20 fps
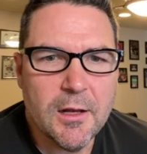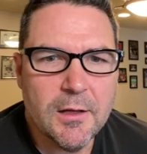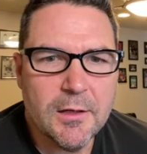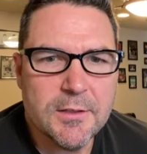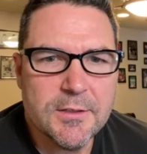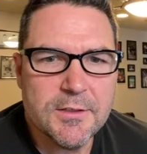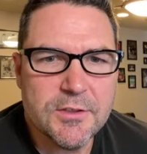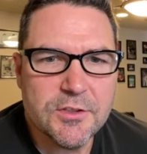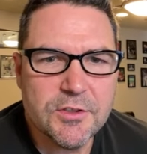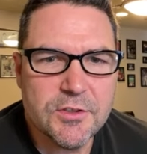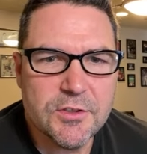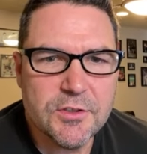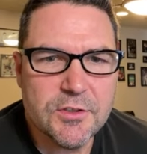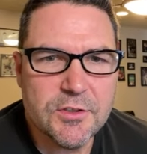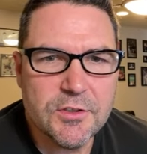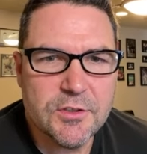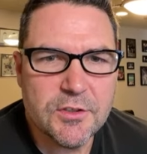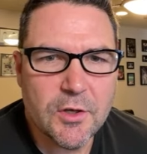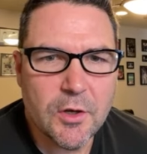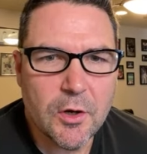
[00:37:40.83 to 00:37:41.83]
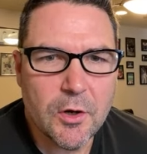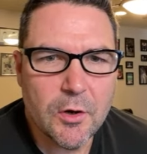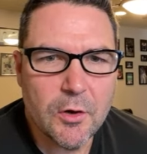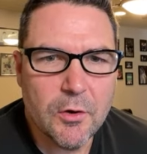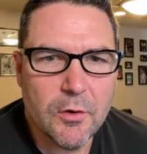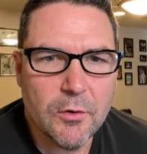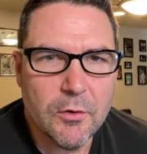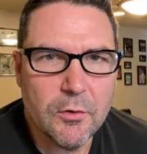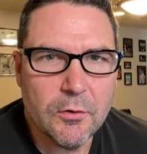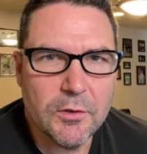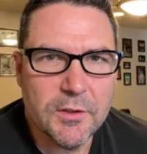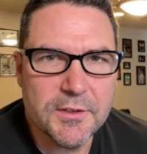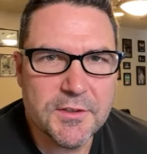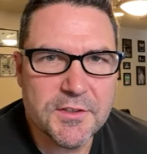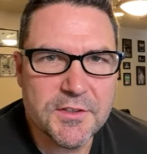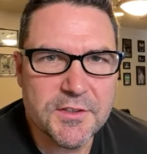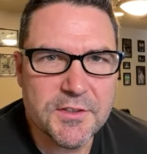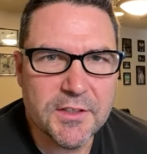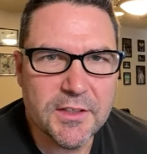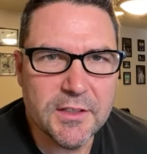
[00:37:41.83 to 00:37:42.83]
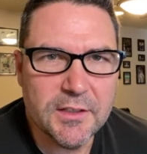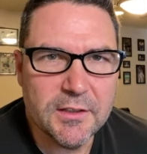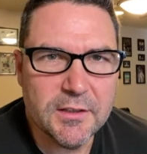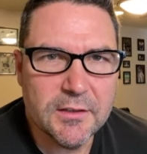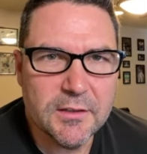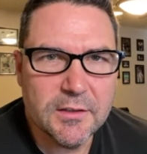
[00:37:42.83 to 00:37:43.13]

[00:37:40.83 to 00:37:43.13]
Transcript: So let's see.